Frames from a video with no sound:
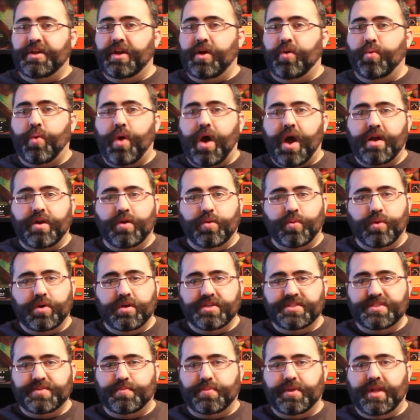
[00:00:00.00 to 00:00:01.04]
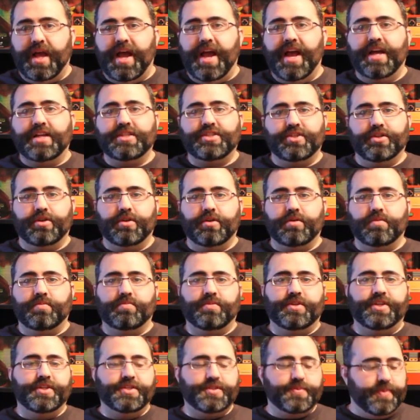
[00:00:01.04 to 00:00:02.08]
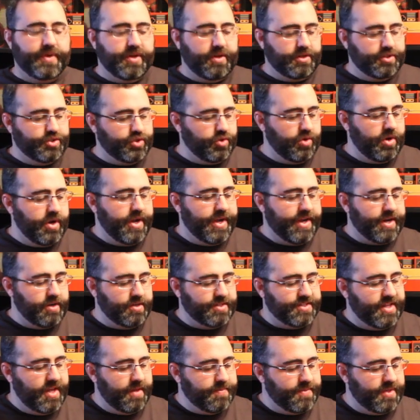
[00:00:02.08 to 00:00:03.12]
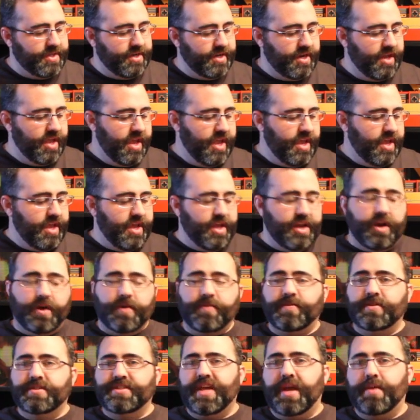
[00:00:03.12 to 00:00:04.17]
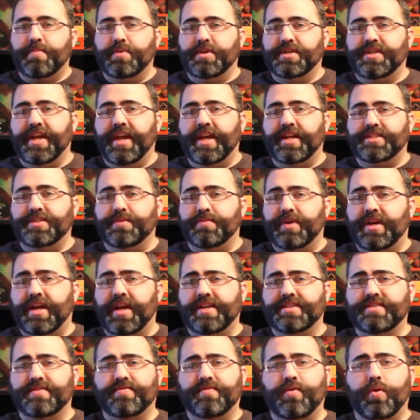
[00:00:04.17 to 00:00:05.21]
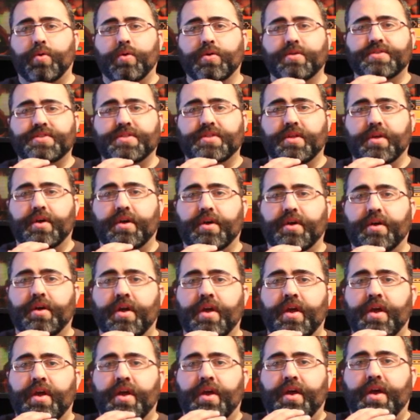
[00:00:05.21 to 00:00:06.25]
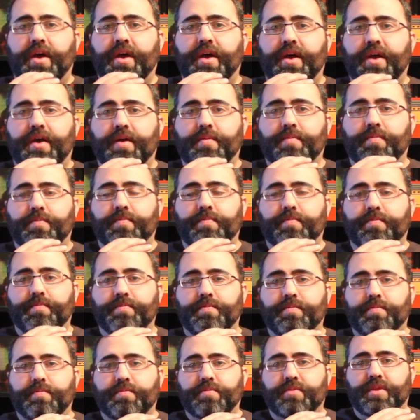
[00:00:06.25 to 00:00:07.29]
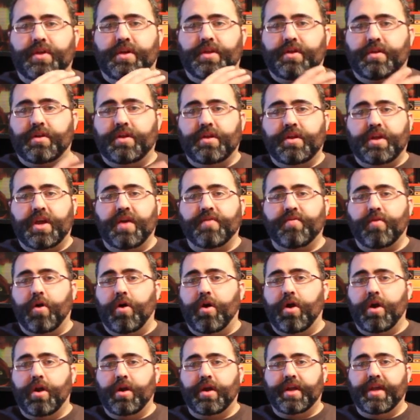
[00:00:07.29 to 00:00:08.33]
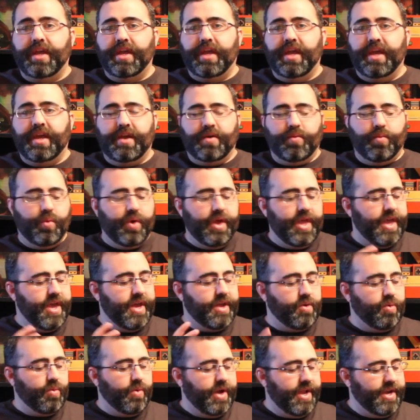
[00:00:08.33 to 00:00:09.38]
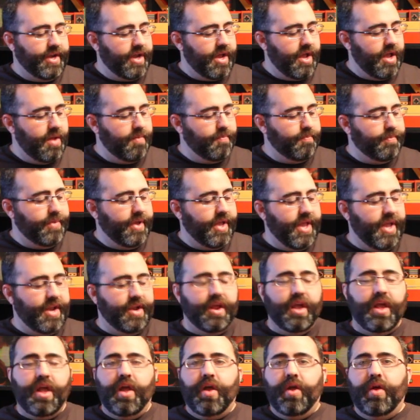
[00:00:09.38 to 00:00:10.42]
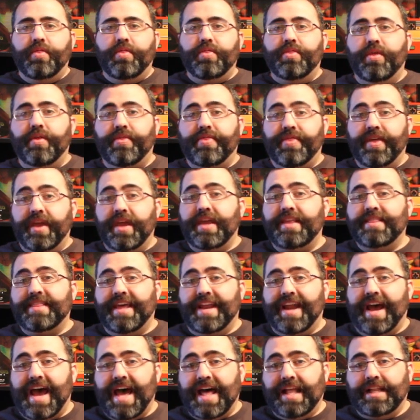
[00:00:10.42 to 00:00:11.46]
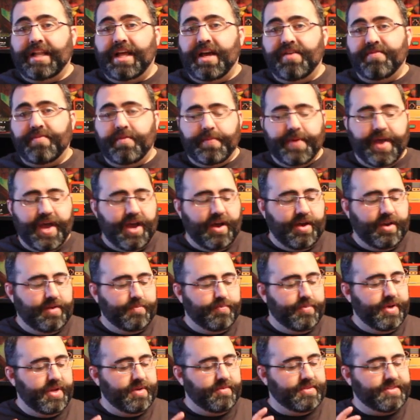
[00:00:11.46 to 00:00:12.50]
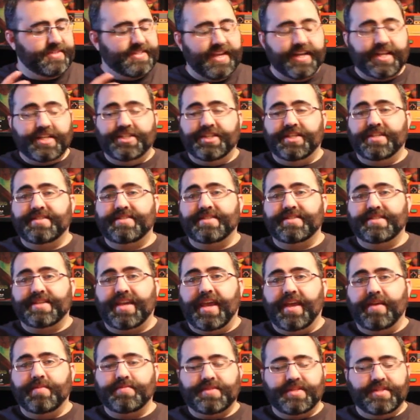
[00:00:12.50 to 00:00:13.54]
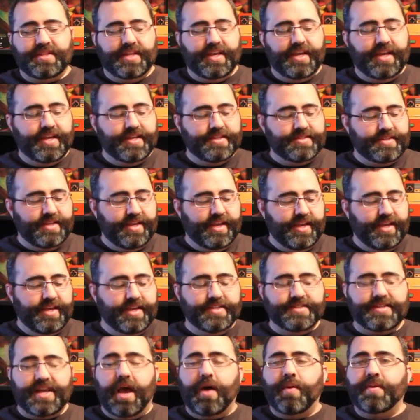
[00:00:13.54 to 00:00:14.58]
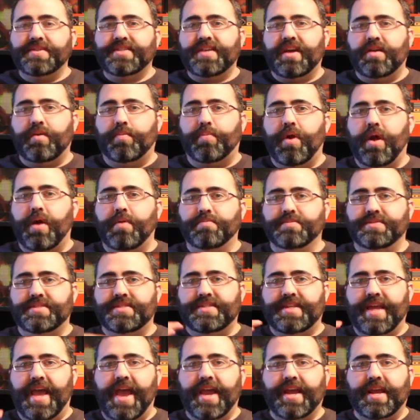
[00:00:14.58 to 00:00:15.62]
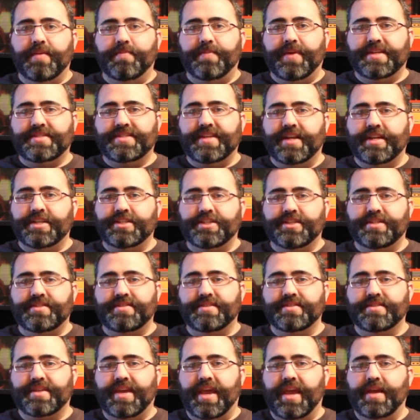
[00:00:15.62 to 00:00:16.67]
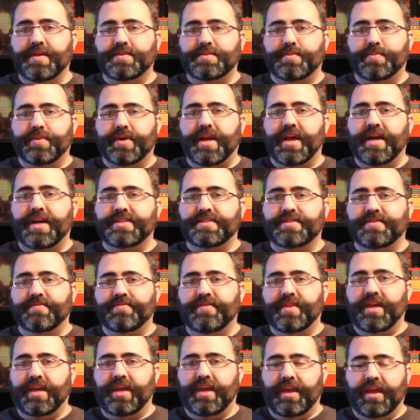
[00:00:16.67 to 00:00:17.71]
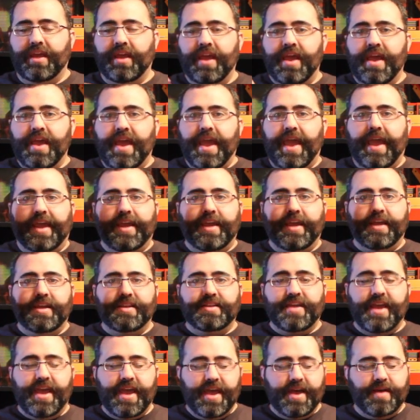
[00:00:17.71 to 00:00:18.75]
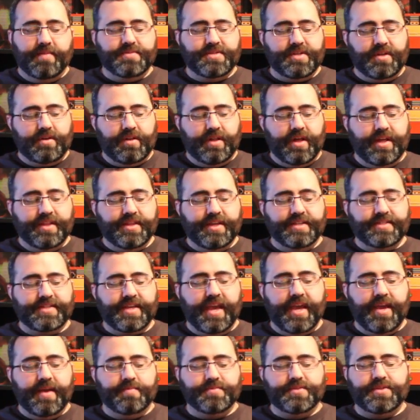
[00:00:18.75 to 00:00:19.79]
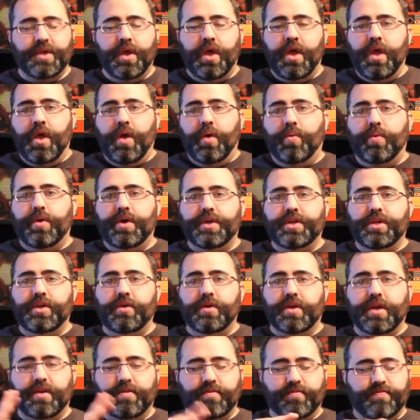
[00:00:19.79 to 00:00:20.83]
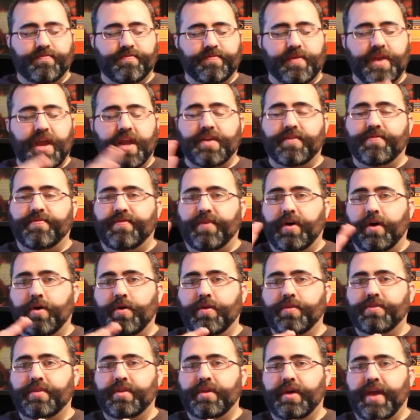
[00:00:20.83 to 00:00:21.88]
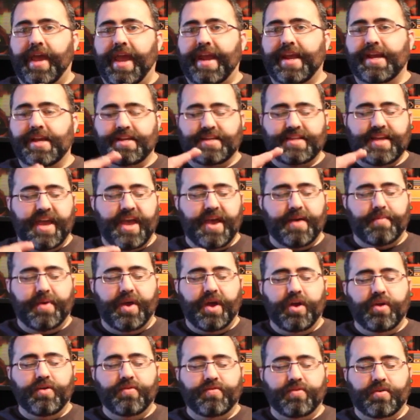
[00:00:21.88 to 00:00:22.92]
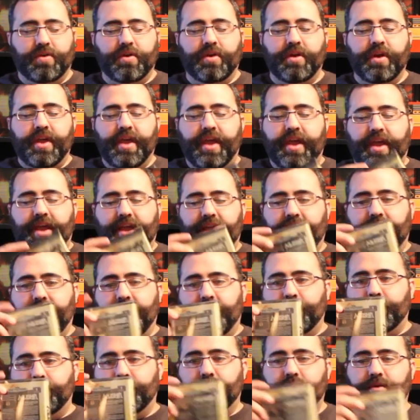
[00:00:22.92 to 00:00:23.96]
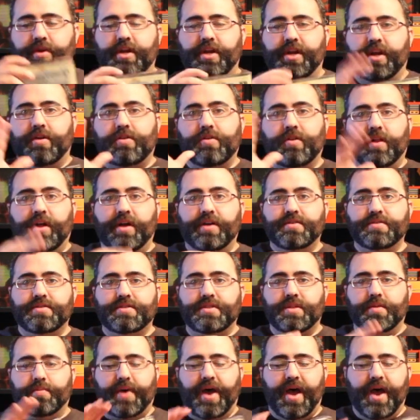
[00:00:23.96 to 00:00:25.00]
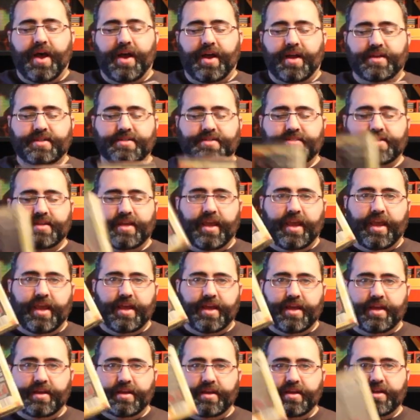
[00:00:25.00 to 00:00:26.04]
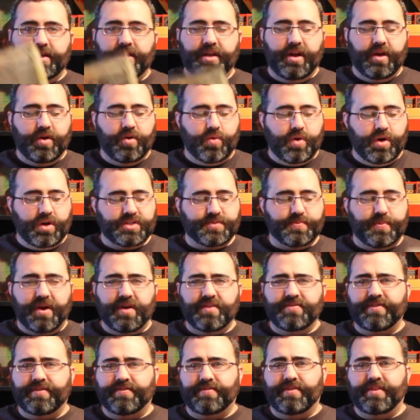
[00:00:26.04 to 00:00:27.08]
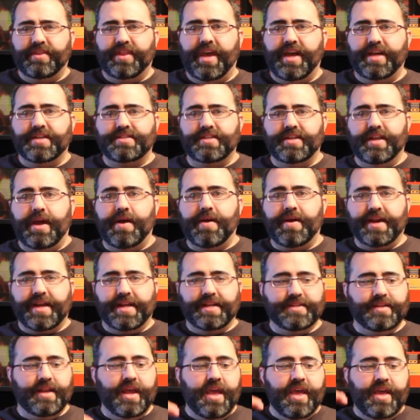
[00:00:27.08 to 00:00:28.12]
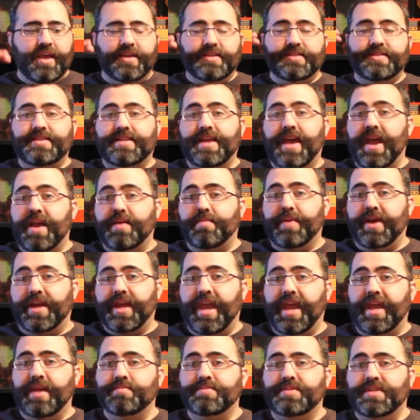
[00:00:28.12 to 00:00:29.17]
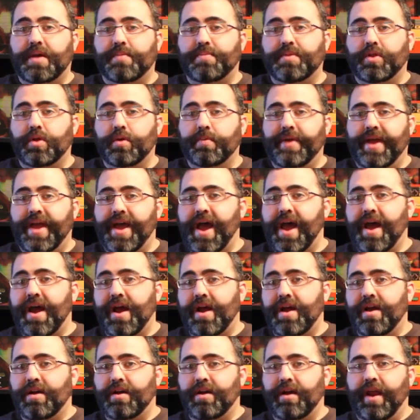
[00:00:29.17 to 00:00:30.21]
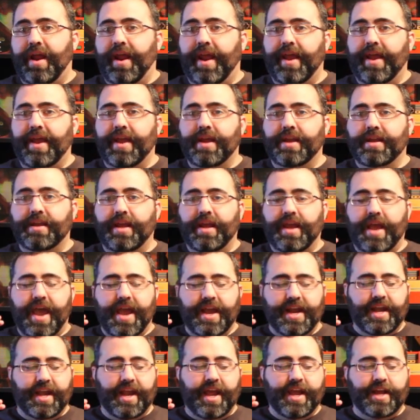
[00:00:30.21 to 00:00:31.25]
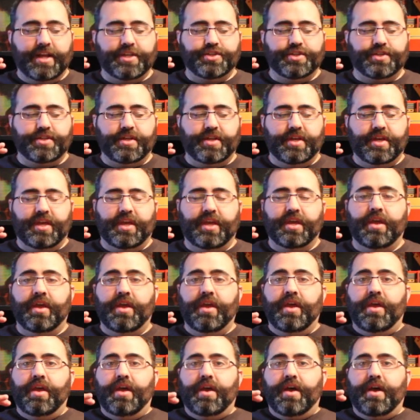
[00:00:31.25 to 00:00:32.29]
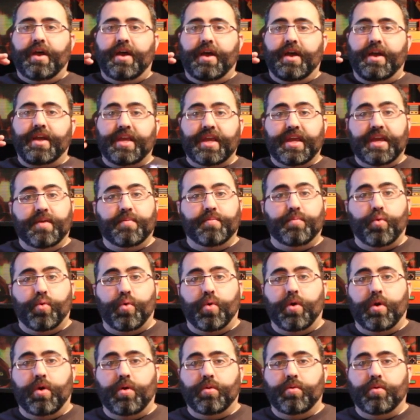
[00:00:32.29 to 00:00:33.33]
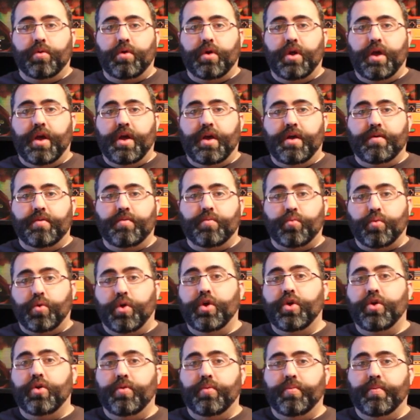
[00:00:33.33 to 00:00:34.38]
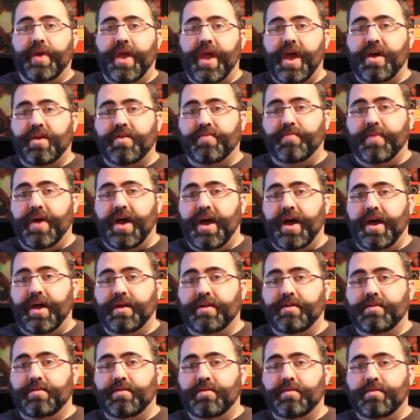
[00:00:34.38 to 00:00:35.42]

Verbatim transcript: you know water were to splash or you spill a drink or something. It offers that protection because of course the um, the cover art could get wet or whatnot. But the thing that I love about putting Sega Genesis games in these is I always had a problem stacking my Sega Genesis games because of the hanging tabs on a lot of these games. Well, you can kind of fold the hanging tab over and you know close the box and you know it works perfect for that so now I can stack my games up a little bit higher and I can actually uh, get more uh, room out of my